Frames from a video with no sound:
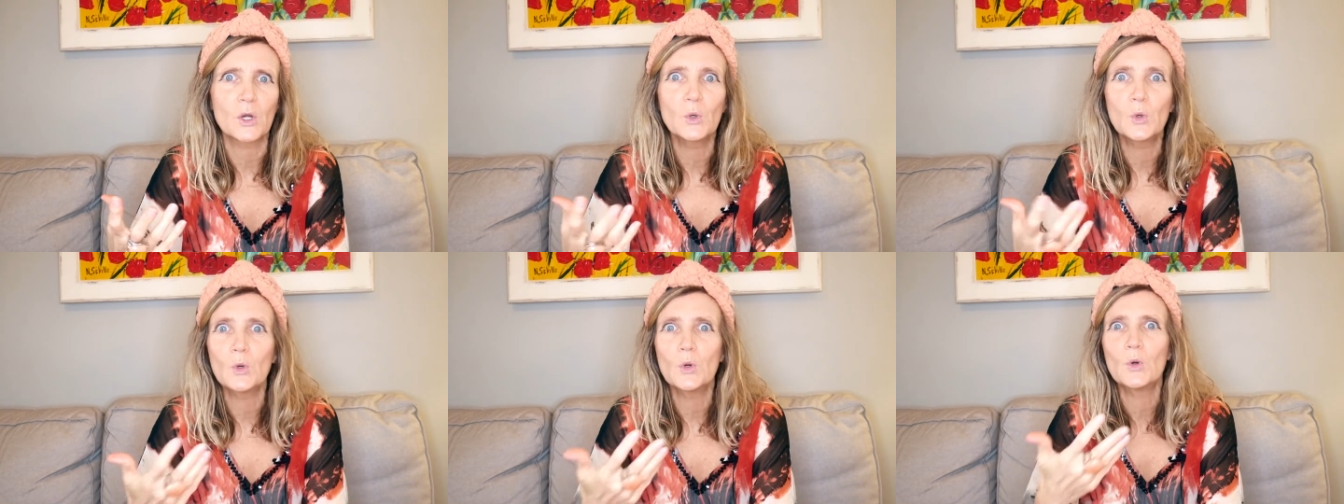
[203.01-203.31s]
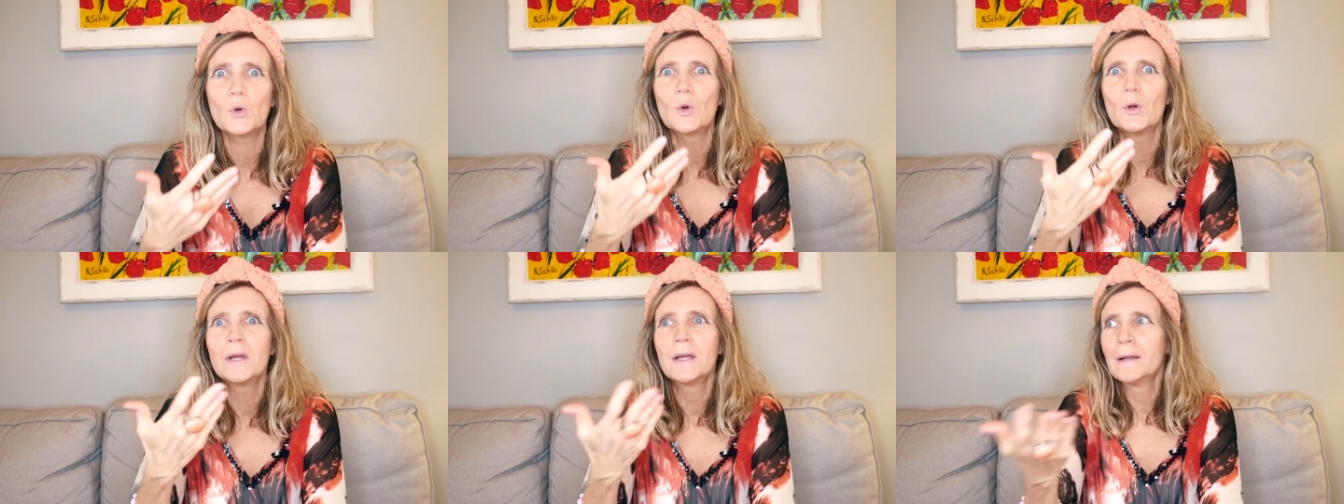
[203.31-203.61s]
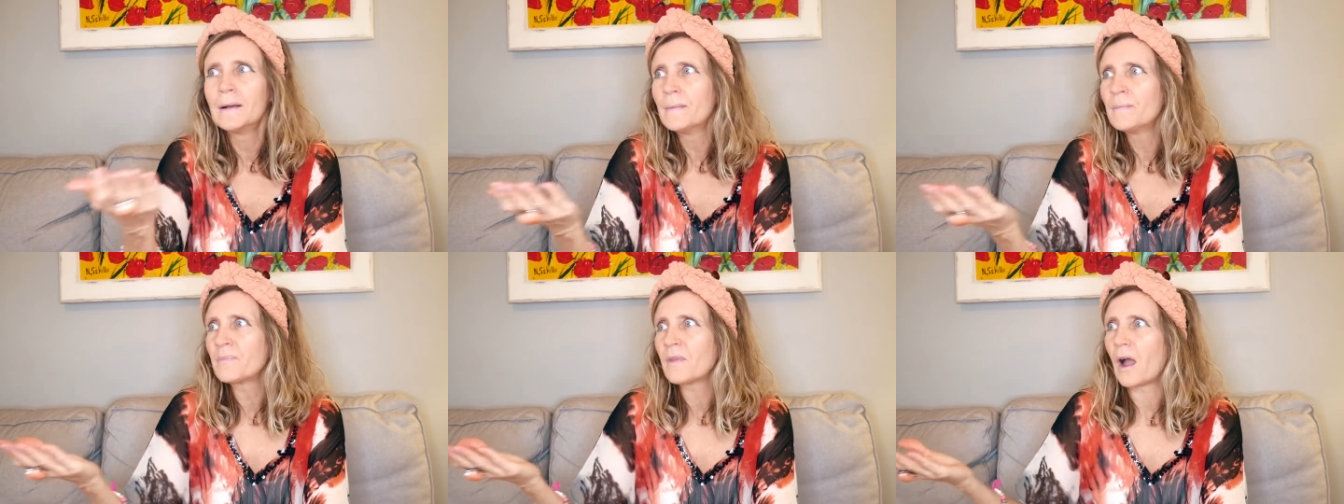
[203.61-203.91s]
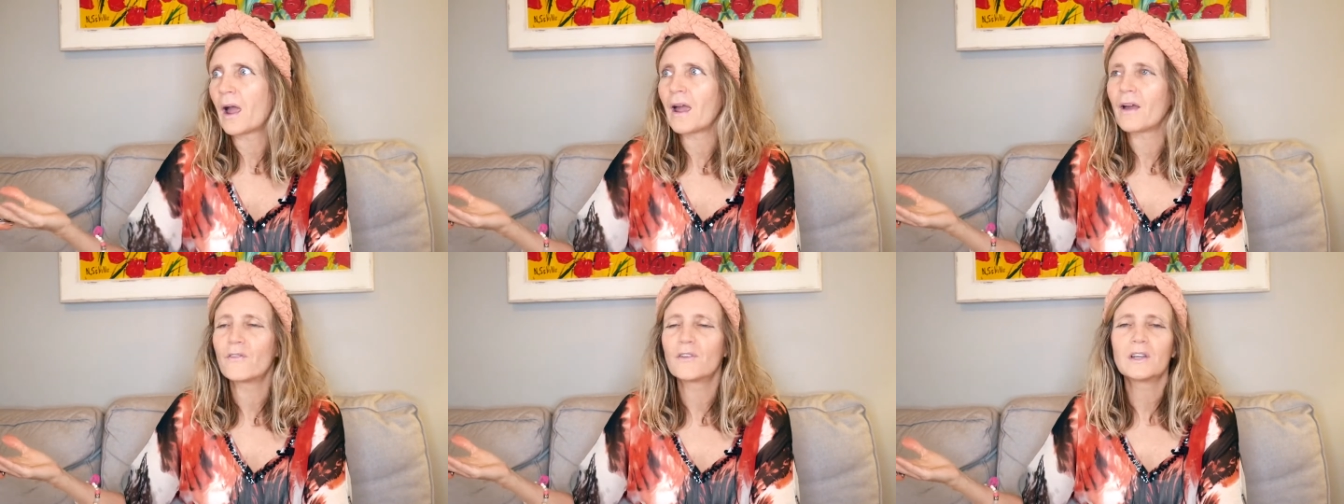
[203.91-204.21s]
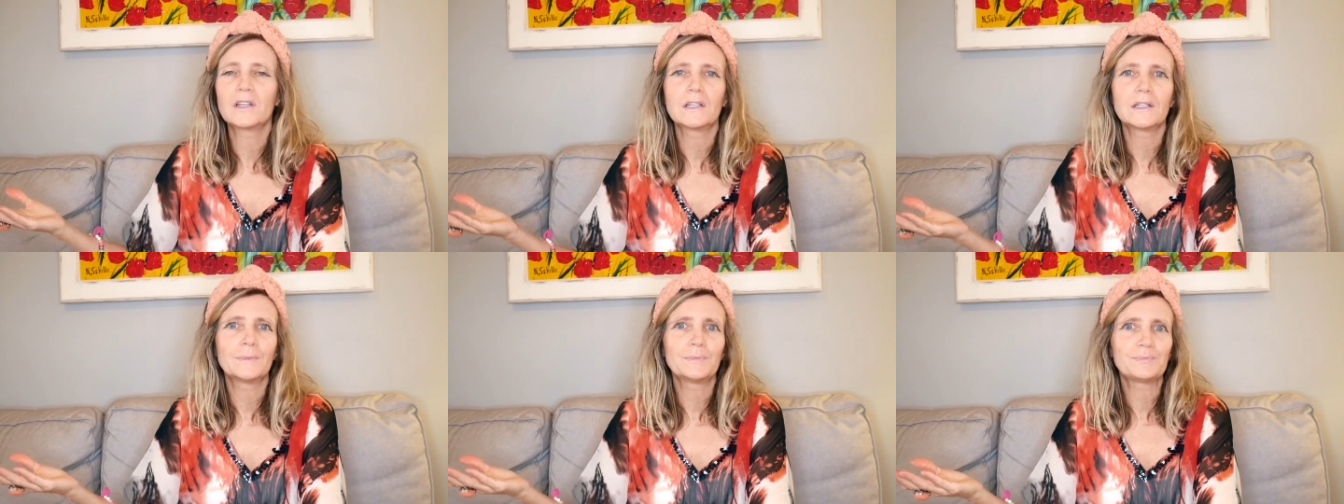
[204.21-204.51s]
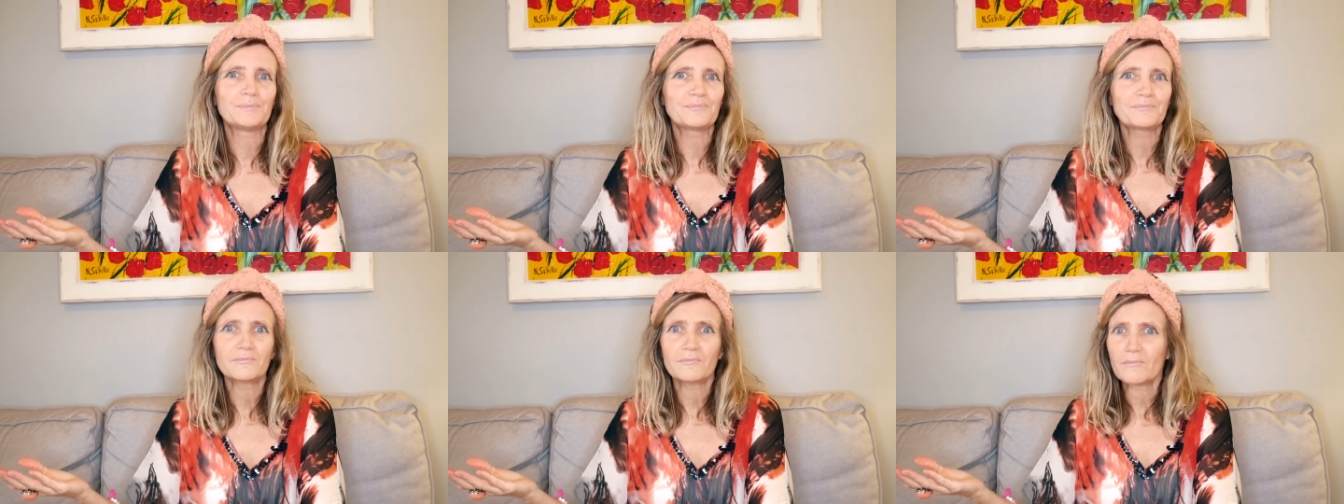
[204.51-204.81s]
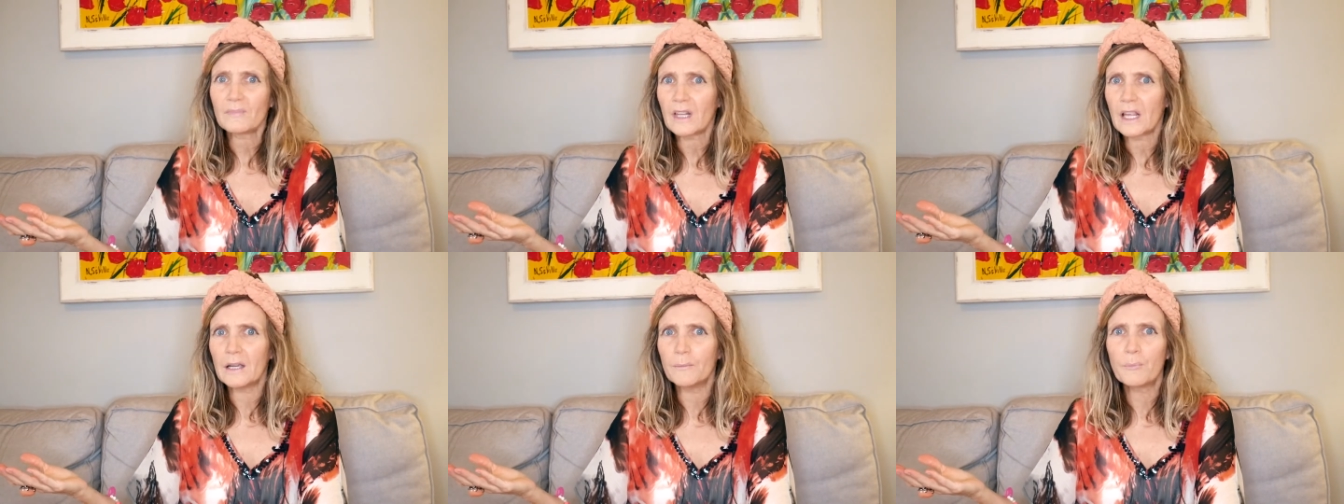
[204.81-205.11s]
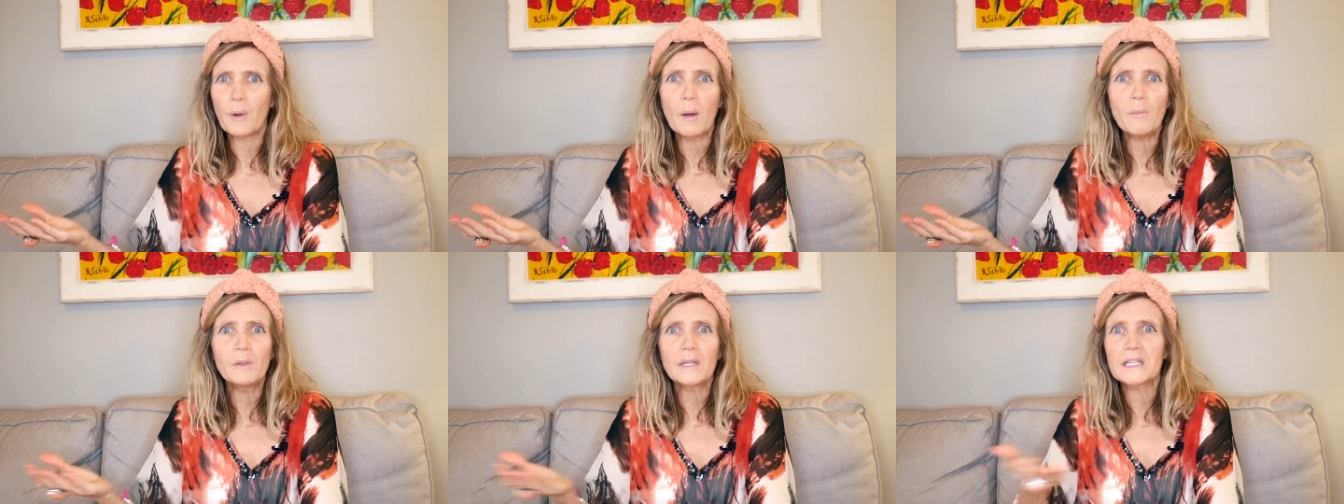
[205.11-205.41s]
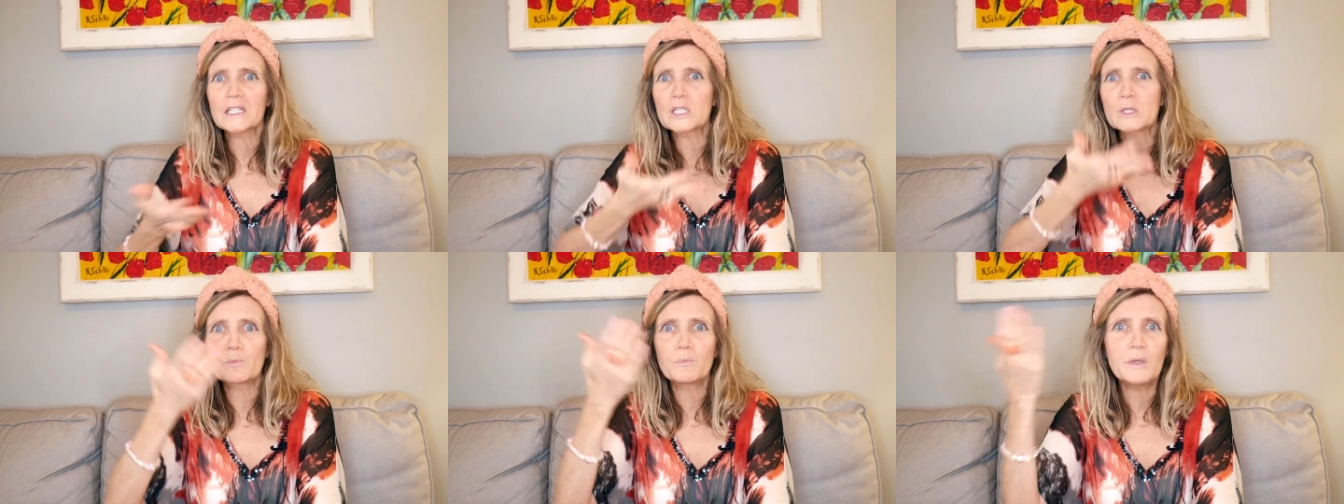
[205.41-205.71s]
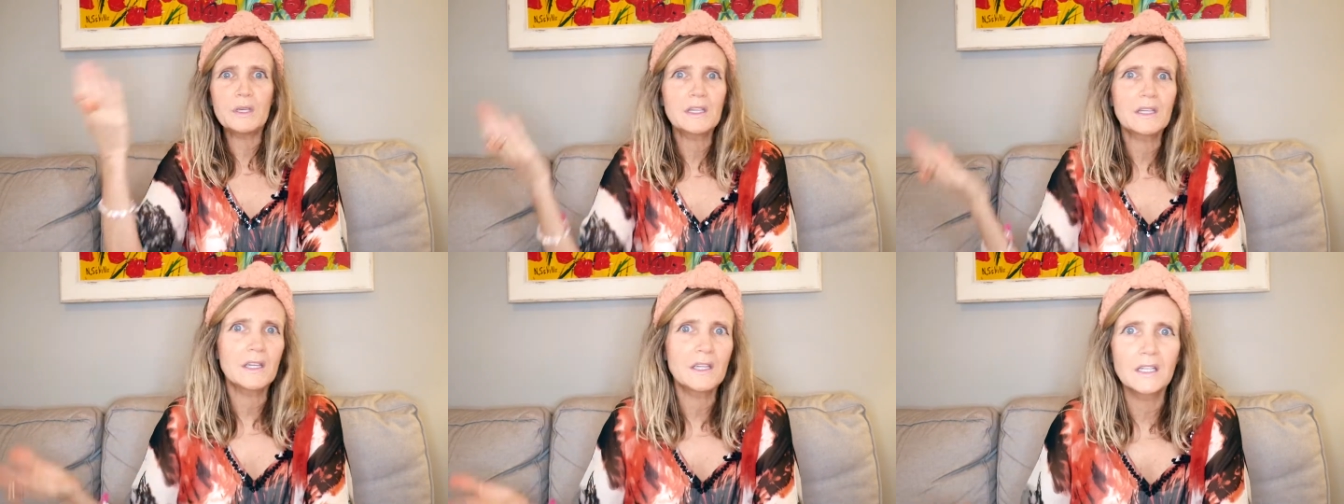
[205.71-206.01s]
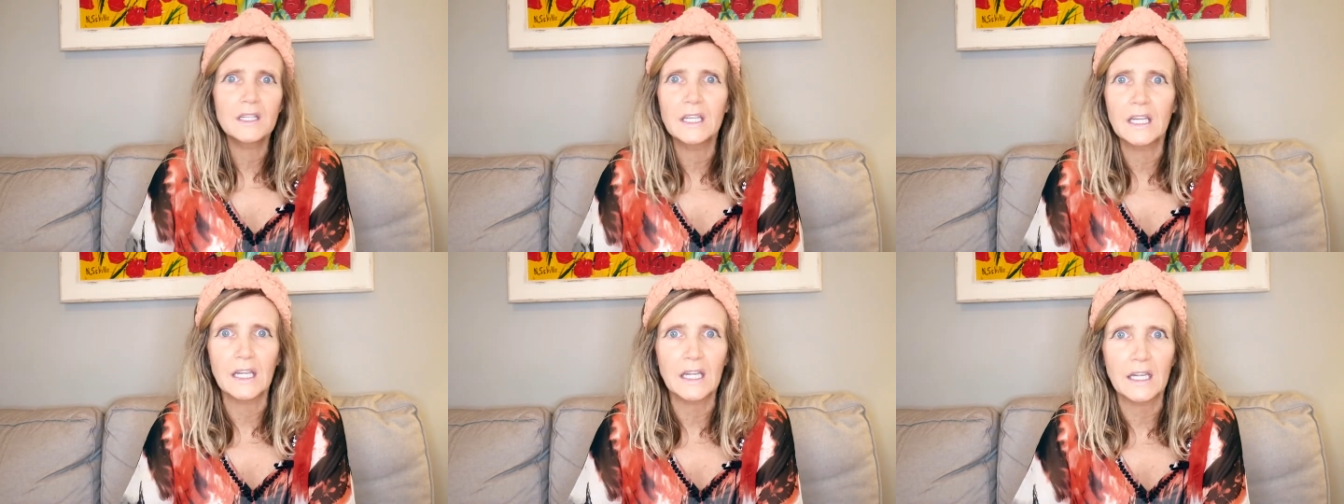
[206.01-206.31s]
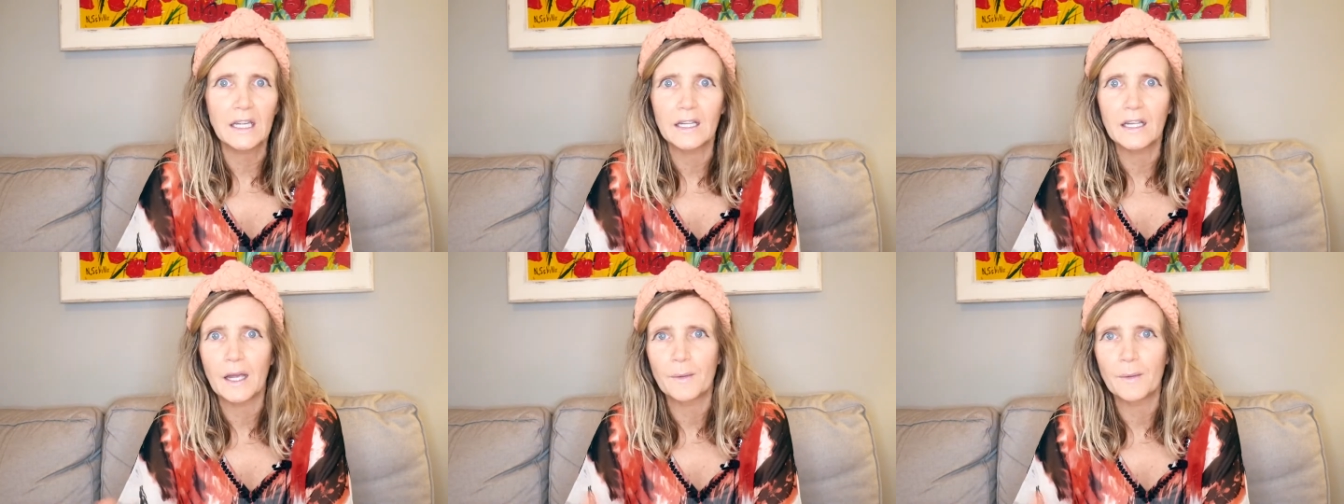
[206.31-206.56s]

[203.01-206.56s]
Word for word: Oh, I have a um, public speaking gig.